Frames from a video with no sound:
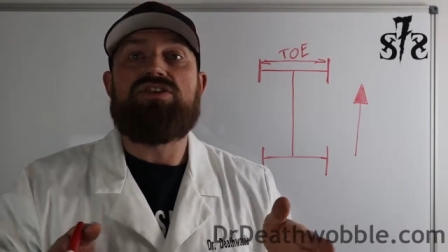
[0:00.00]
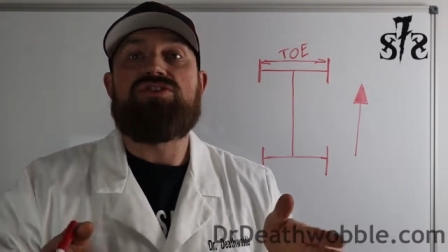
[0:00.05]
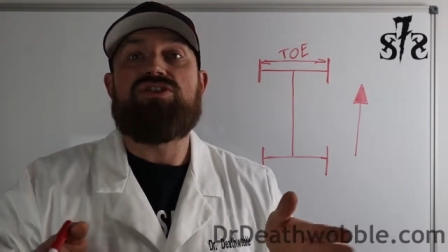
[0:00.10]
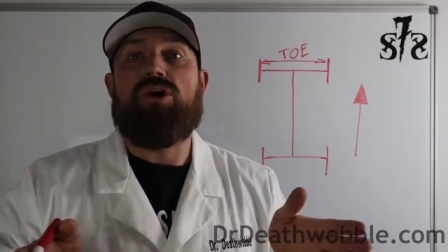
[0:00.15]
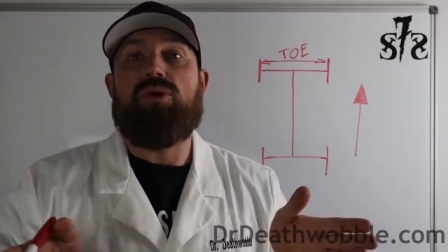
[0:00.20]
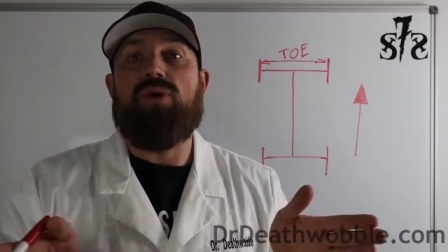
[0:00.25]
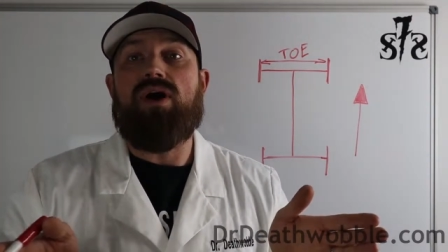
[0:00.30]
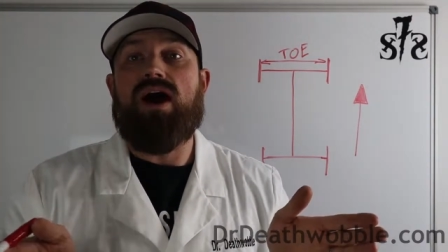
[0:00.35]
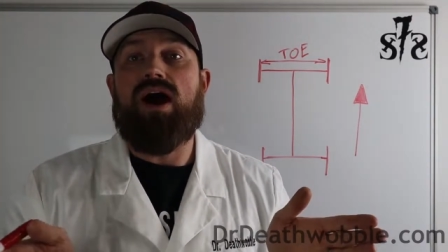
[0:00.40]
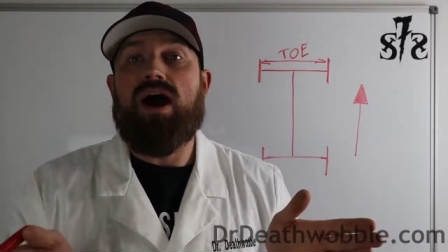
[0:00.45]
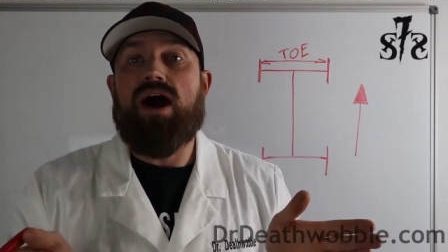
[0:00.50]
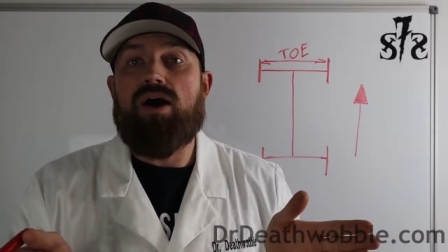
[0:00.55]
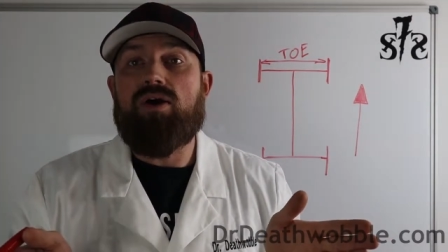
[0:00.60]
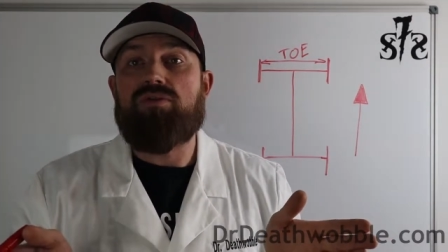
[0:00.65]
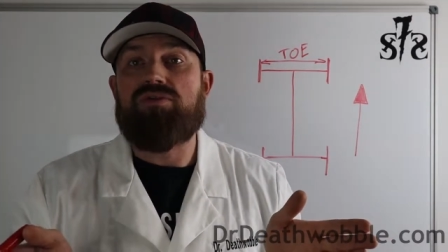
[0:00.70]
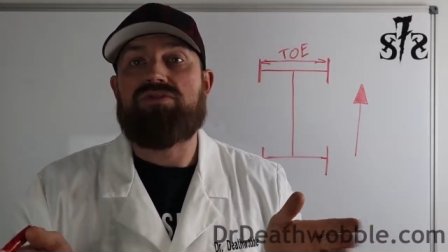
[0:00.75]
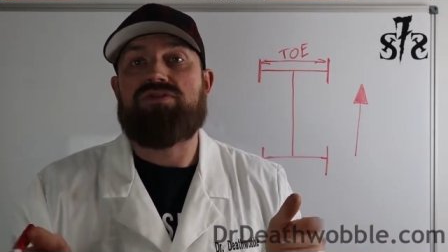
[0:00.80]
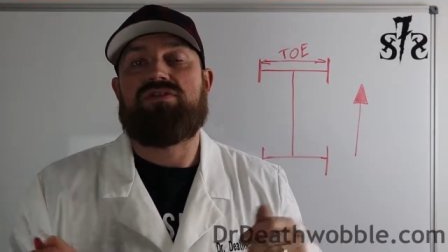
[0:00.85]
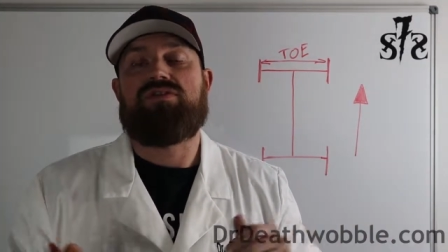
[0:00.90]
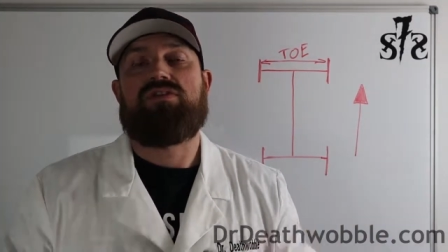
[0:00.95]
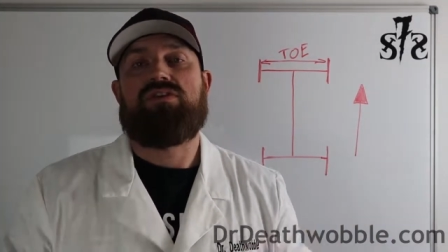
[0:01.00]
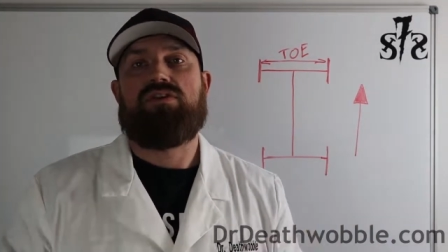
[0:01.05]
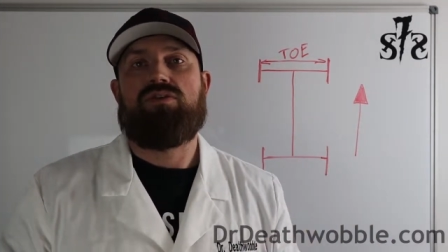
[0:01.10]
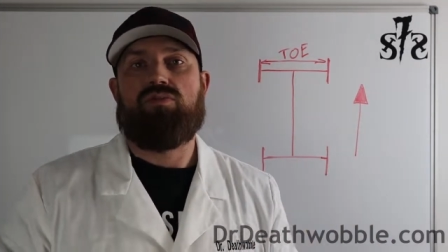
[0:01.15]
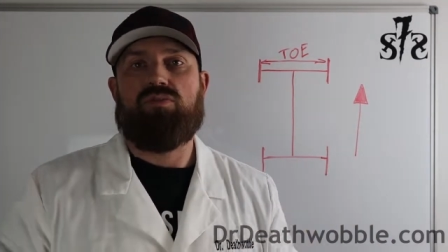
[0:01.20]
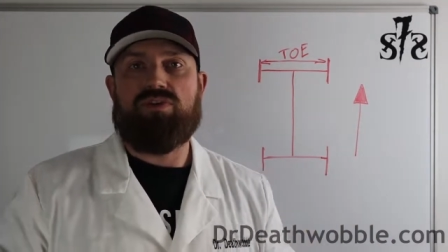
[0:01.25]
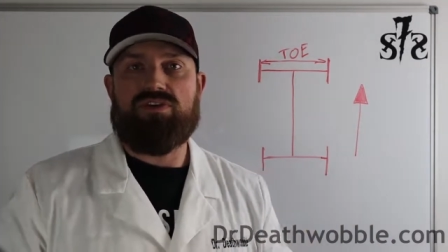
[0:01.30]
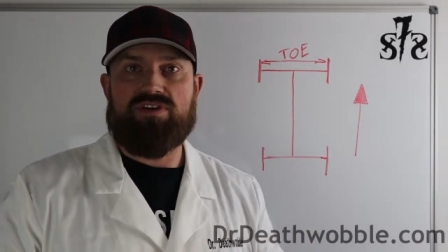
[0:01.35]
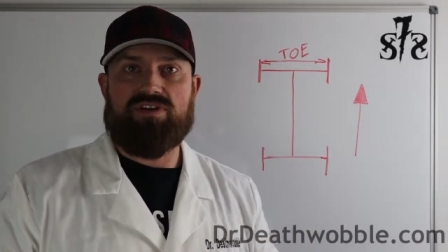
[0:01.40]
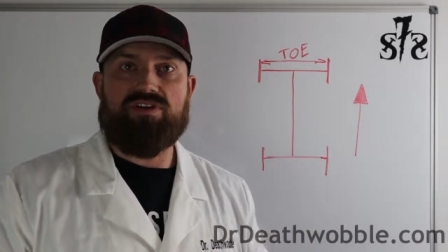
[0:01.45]
toe out
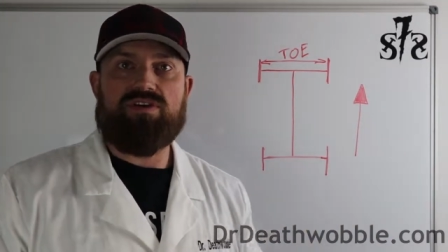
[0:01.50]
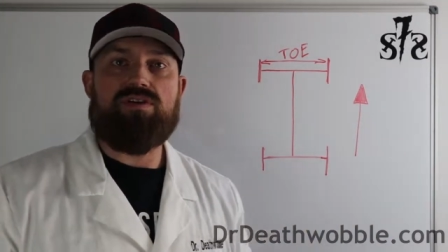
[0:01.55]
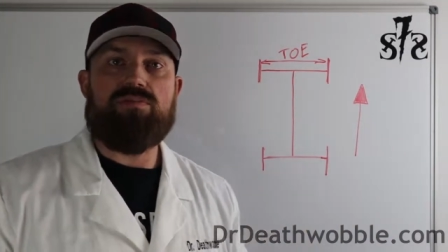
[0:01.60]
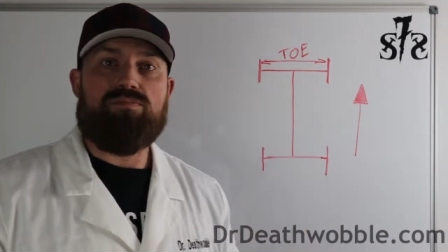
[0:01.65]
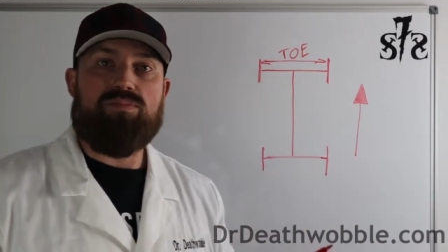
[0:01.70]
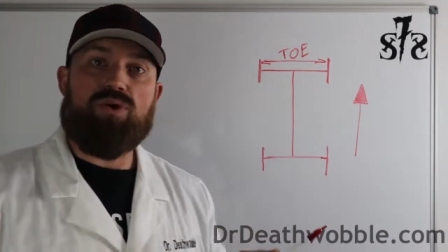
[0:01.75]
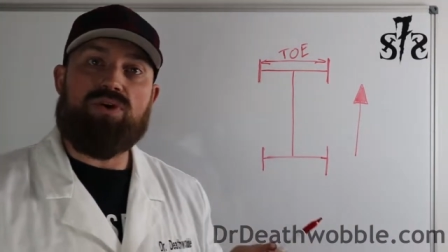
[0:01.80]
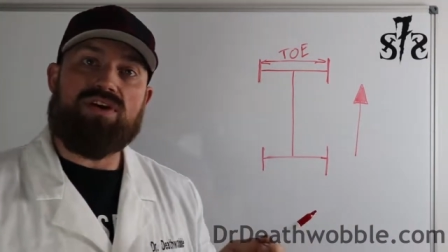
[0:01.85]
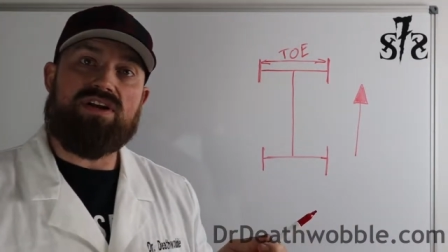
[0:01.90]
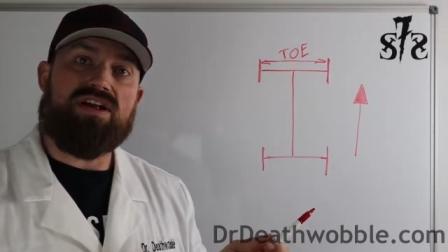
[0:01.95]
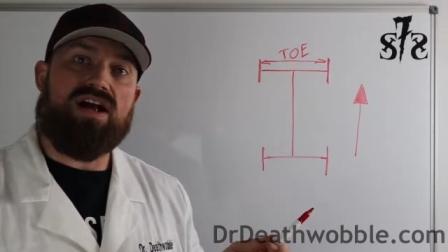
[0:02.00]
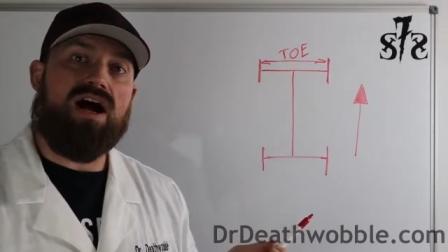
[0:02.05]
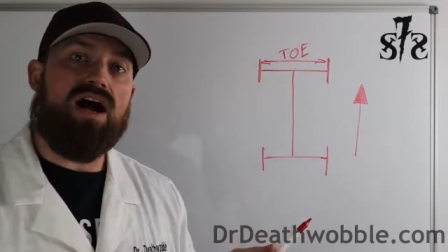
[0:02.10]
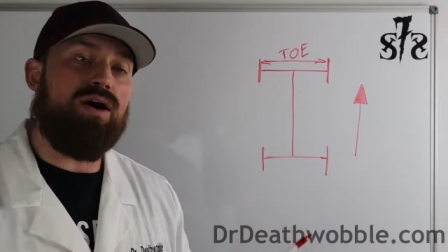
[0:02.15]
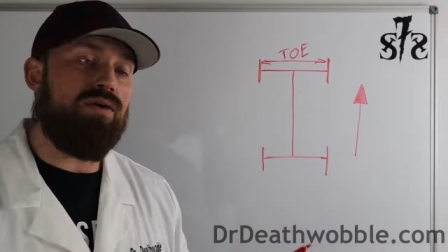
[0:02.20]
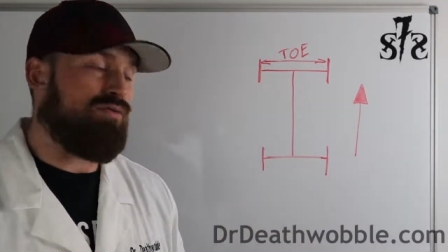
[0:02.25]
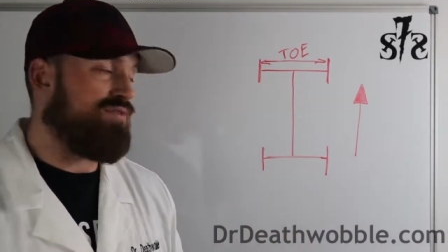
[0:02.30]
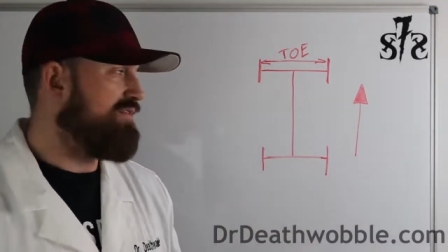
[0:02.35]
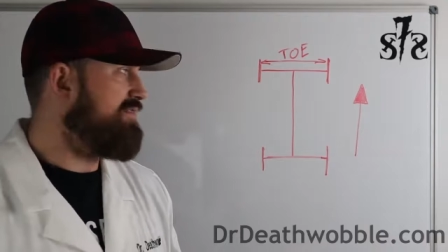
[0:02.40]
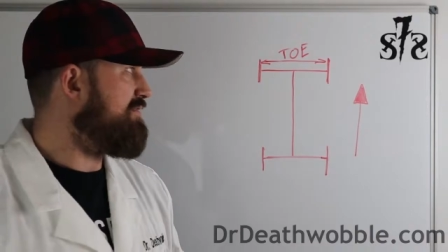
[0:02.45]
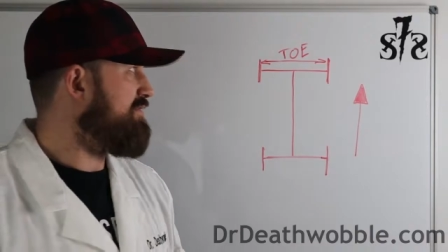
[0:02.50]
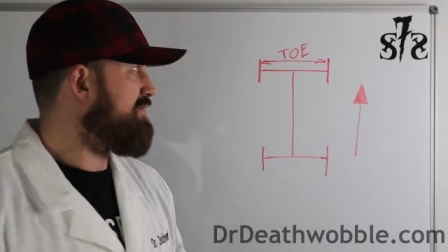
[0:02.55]
when they're pointing out